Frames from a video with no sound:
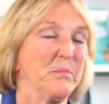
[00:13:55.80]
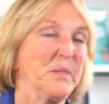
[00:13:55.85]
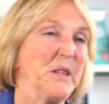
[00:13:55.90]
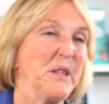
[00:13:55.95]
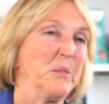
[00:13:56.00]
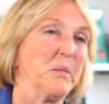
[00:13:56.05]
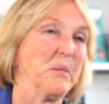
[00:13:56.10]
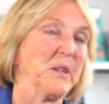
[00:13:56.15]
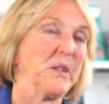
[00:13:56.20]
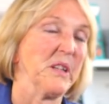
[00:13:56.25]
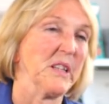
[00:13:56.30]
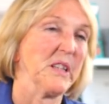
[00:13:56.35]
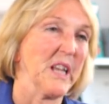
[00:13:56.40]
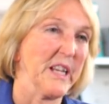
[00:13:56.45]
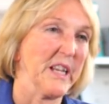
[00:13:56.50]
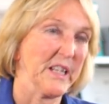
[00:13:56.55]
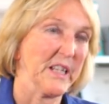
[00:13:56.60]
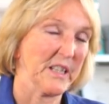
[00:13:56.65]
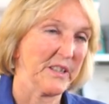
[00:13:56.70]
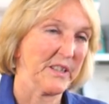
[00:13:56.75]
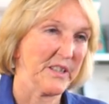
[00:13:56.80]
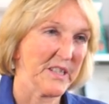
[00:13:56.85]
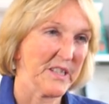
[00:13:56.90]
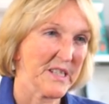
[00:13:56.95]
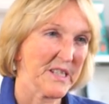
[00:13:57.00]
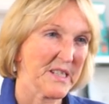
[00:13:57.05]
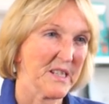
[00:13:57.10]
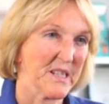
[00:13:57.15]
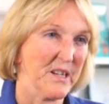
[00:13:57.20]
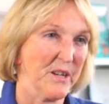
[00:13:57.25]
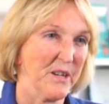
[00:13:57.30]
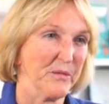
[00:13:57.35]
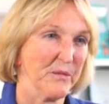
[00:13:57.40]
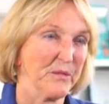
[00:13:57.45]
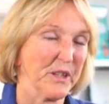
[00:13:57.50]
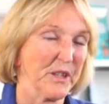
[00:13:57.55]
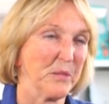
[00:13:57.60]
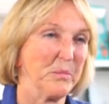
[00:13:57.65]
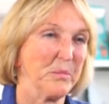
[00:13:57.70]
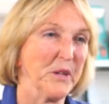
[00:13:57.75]
people like this uh,
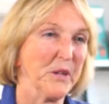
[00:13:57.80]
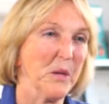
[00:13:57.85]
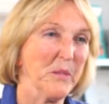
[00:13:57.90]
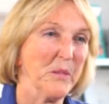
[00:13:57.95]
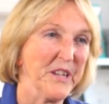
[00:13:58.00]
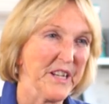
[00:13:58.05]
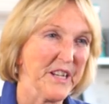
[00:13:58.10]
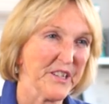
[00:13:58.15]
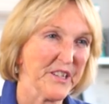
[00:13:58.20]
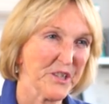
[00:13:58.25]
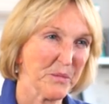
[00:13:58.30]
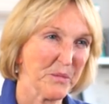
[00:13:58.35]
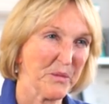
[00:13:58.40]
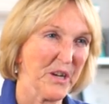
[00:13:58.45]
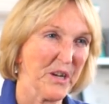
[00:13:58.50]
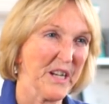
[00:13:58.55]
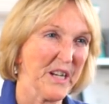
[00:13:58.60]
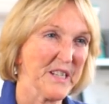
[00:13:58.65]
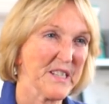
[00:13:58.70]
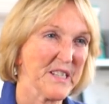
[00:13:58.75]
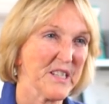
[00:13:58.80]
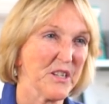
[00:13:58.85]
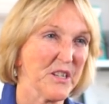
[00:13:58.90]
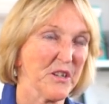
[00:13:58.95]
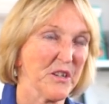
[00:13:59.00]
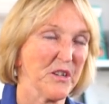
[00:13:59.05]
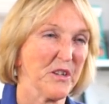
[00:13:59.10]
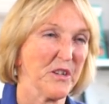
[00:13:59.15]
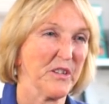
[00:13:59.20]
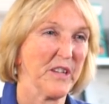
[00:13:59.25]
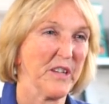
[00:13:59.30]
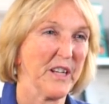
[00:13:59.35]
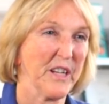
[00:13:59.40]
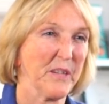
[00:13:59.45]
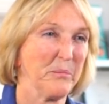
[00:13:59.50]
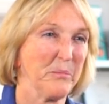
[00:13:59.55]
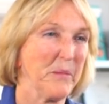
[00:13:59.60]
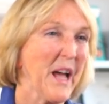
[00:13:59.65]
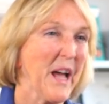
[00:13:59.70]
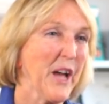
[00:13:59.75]
Rick Berman enterprise that are
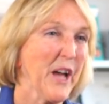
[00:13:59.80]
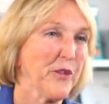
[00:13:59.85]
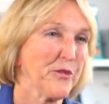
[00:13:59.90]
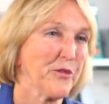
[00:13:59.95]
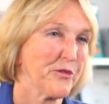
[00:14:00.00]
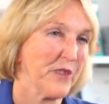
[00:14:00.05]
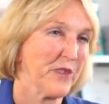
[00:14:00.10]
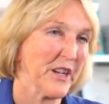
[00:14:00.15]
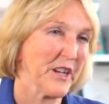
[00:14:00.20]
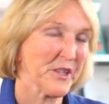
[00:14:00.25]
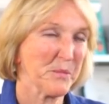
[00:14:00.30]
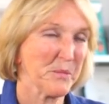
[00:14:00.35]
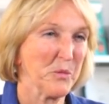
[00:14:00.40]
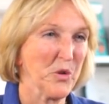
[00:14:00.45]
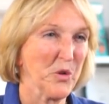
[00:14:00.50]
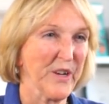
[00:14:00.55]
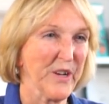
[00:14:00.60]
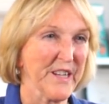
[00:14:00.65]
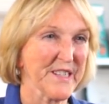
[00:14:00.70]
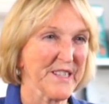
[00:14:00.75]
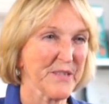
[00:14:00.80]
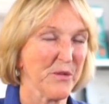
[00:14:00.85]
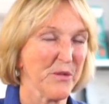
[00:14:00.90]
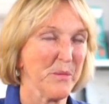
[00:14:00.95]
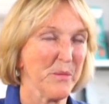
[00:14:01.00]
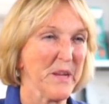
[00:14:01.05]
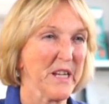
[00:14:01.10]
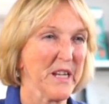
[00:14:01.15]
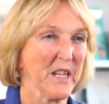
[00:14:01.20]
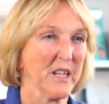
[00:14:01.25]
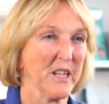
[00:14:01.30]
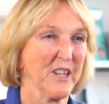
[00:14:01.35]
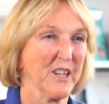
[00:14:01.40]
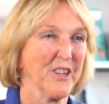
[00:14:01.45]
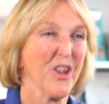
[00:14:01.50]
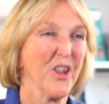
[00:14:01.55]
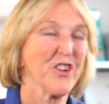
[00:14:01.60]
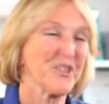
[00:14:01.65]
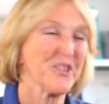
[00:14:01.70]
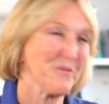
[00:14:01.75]
like bad frat boys who are making a
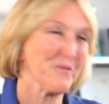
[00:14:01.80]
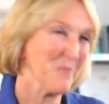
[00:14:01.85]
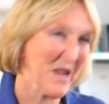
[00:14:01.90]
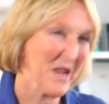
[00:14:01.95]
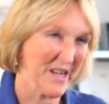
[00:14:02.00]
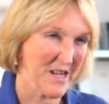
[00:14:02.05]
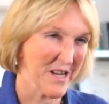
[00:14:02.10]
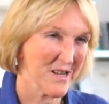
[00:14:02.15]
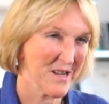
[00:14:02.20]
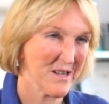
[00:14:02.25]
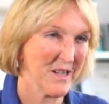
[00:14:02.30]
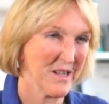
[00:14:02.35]
lot of money